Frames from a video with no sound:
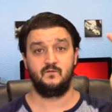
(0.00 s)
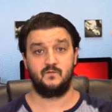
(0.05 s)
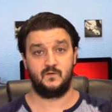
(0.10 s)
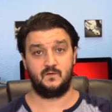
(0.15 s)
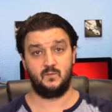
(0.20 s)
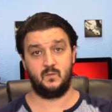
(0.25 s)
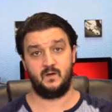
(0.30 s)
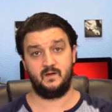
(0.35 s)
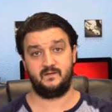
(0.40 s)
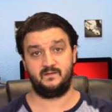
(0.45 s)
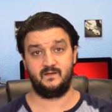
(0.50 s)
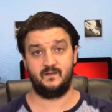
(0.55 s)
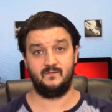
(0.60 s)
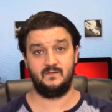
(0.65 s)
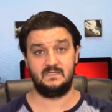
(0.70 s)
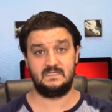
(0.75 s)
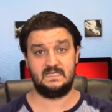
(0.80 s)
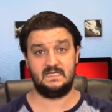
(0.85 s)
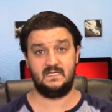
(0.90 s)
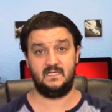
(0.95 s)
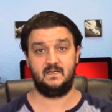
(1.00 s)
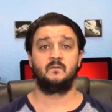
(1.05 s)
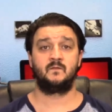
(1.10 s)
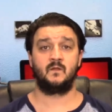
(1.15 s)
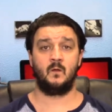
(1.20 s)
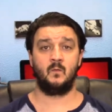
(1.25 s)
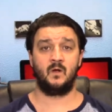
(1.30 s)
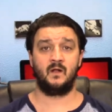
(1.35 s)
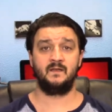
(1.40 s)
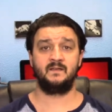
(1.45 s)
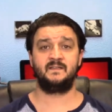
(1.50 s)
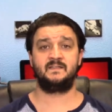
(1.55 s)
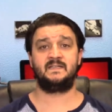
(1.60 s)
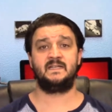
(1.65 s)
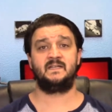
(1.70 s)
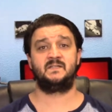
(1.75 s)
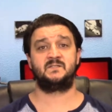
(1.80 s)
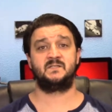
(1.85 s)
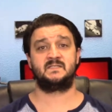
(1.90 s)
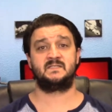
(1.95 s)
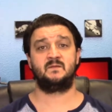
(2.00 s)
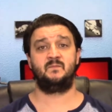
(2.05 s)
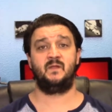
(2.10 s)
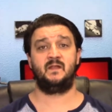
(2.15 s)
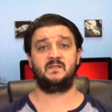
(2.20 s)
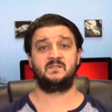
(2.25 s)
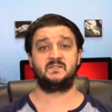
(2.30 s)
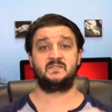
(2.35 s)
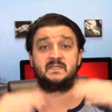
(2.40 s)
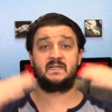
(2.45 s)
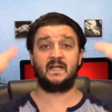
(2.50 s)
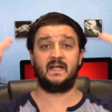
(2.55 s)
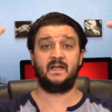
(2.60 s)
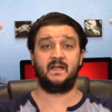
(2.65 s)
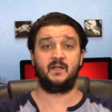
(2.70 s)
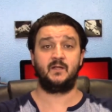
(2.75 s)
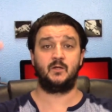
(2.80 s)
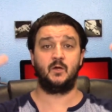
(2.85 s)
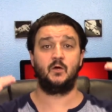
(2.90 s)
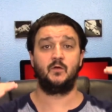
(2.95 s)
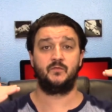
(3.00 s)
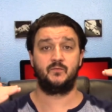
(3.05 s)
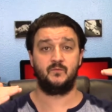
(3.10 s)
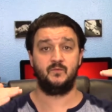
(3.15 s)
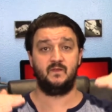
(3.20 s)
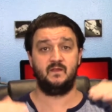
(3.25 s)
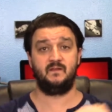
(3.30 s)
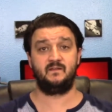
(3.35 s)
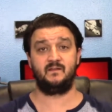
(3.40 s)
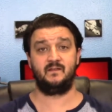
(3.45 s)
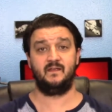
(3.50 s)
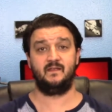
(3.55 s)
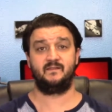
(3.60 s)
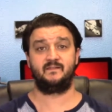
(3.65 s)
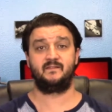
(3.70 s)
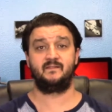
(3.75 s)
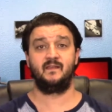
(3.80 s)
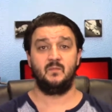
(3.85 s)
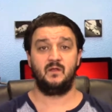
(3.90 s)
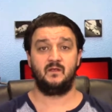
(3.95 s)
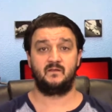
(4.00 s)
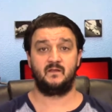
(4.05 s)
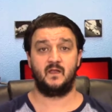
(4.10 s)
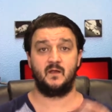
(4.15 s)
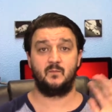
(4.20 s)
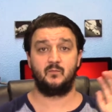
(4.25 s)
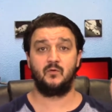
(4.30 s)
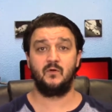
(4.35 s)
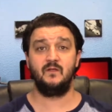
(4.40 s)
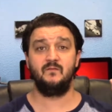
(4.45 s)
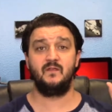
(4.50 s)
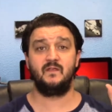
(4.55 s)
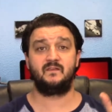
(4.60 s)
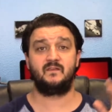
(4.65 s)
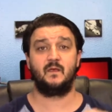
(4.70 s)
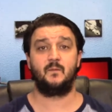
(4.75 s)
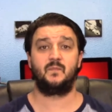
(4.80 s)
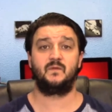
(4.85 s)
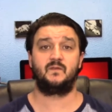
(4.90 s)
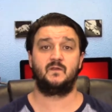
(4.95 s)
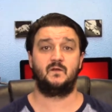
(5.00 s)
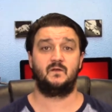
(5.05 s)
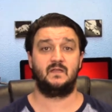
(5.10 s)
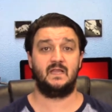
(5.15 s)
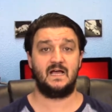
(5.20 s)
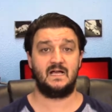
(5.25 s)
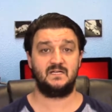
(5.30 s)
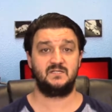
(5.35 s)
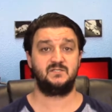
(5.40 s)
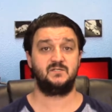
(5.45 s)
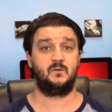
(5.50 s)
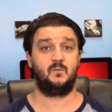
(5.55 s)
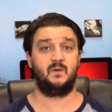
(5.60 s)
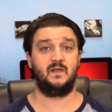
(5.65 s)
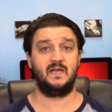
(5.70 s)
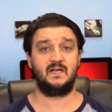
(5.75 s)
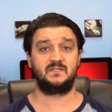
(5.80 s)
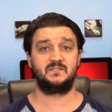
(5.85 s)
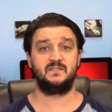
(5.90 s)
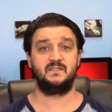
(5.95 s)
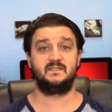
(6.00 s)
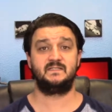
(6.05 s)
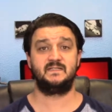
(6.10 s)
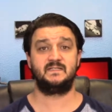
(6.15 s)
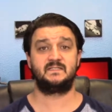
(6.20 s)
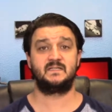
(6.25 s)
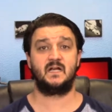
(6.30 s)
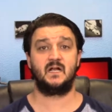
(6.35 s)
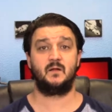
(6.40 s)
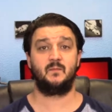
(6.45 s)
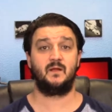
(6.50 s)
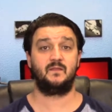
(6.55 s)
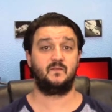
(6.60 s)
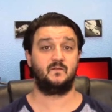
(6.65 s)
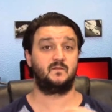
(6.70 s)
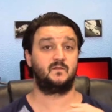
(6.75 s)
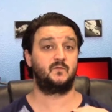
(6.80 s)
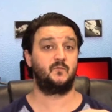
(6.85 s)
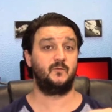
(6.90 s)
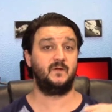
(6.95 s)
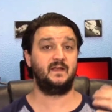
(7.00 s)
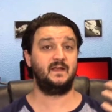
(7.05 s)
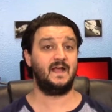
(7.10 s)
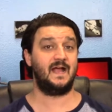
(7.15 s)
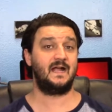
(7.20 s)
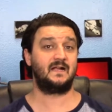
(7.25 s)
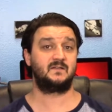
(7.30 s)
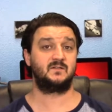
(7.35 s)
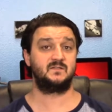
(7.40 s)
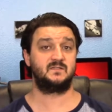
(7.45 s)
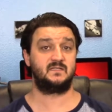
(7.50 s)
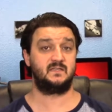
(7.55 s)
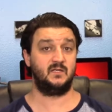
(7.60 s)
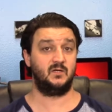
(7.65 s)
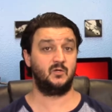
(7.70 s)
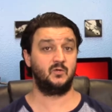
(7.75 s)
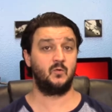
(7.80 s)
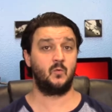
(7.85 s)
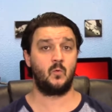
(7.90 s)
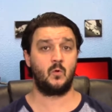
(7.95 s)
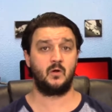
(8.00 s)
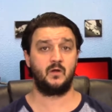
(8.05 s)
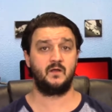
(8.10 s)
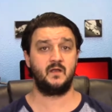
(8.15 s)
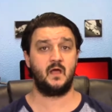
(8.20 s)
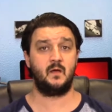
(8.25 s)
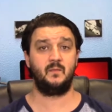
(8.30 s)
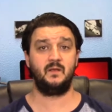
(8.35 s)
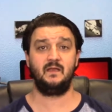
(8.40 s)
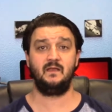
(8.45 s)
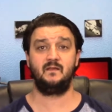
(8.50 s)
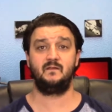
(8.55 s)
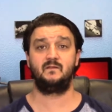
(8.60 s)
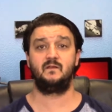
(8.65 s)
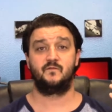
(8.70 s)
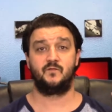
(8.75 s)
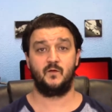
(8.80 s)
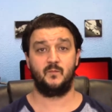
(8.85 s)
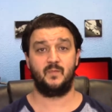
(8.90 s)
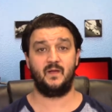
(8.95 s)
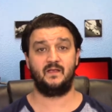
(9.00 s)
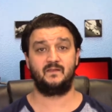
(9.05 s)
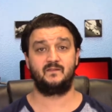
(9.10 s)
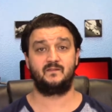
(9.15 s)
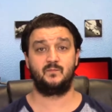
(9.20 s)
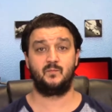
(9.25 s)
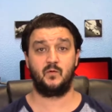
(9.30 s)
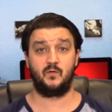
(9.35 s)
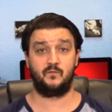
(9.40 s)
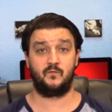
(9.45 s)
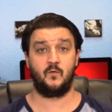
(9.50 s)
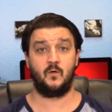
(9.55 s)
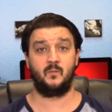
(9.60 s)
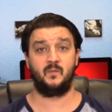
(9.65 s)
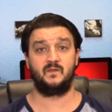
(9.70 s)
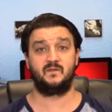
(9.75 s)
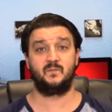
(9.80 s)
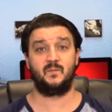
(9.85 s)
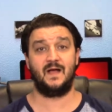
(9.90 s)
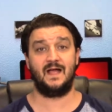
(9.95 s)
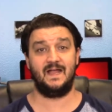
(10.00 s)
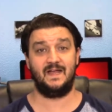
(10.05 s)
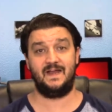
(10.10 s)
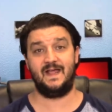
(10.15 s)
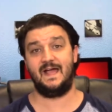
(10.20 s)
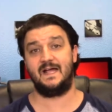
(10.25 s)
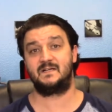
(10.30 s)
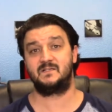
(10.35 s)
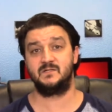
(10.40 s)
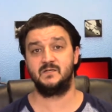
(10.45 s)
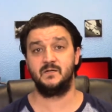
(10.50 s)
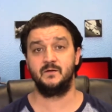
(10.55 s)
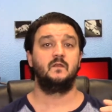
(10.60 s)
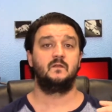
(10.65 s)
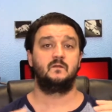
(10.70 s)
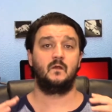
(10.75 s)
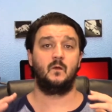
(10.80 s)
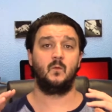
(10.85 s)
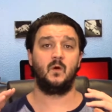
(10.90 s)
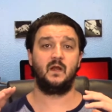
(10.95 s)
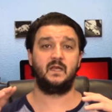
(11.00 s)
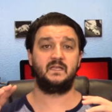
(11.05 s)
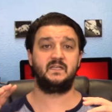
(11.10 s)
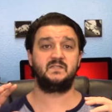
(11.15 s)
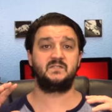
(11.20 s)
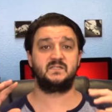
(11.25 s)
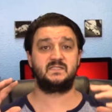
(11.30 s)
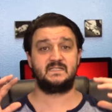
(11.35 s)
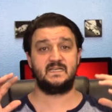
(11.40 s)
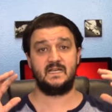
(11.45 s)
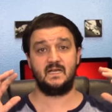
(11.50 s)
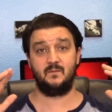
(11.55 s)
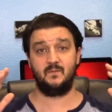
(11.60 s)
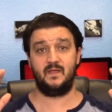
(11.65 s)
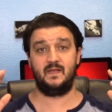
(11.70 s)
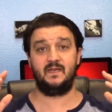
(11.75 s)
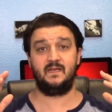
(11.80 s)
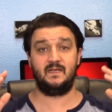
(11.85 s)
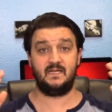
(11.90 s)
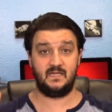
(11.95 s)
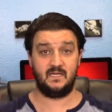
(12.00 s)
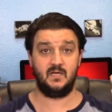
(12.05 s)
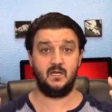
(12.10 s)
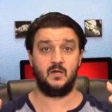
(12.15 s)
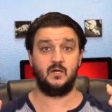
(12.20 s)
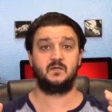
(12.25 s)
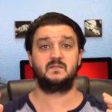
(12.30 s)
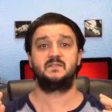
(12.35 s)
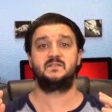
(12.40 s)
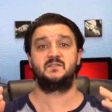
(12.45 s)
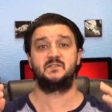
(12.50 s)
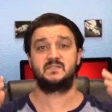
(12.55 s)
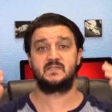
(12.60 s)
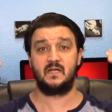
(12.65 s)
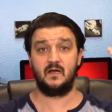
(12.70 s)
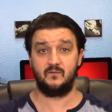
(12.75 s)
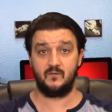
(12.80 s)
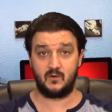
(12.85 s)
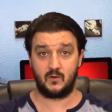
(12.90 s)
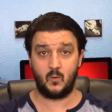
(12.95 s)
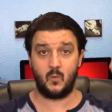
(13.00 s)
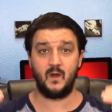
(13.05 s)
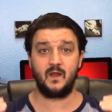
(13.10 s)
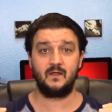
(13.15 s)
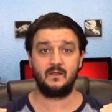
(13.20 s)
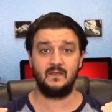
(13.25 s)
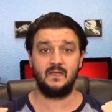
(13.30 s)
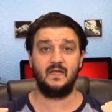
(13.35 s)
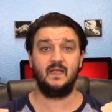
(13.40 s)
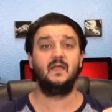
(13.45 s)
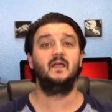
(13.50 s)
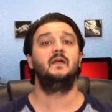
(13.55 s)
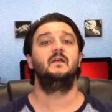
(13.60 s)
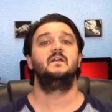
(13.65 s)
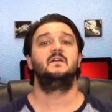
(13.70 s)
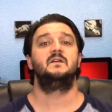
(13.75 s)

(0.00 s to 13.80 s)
for 2017. So I wanted to take just a minute just to kind of go through these lists because on a previous episode last year, we actually did talk about the Screen Actors Guild Award nominees for Best Performance by an Actor. So I wanted to just take a minute here to just cover quickly